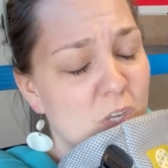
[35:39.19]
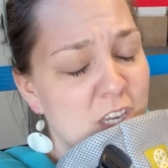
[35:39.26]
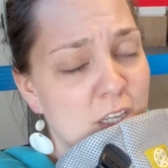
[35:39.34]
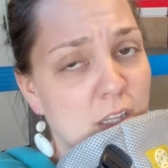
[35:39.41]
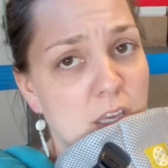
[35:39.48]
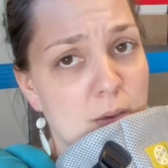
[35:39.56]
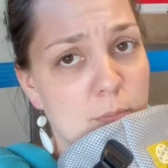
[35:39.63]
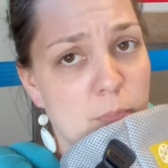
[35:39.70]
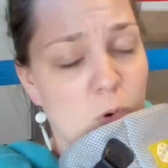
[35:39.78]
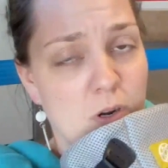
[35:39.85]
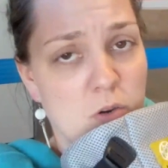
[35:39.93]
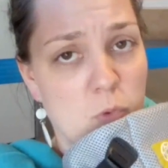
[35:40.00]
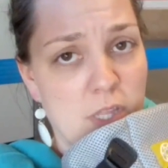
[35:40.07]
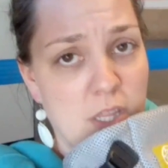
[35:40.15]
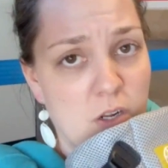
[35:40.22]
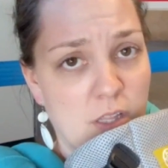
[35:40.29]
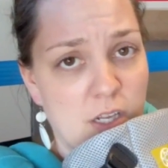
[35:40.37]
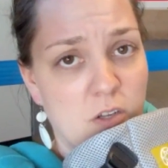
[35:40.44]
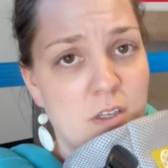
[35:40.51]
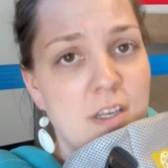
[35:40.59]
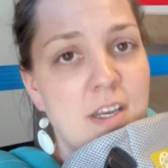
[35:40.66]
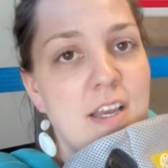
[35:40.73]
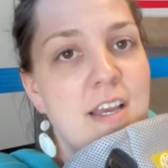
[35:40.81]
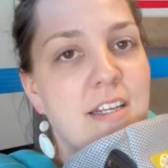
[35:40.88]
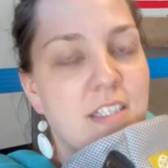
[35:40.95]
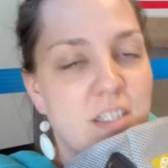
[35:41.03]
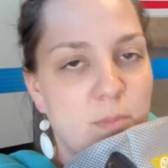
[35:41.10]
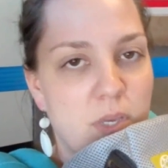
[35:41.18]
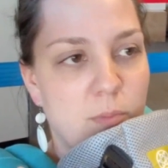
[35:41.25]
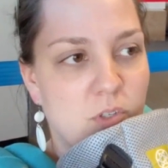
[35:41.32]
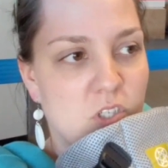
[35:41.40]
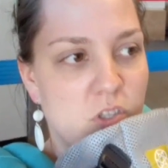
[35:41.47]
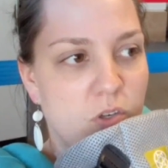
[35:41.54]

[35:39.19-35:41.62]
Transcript: really important when they're little to be able to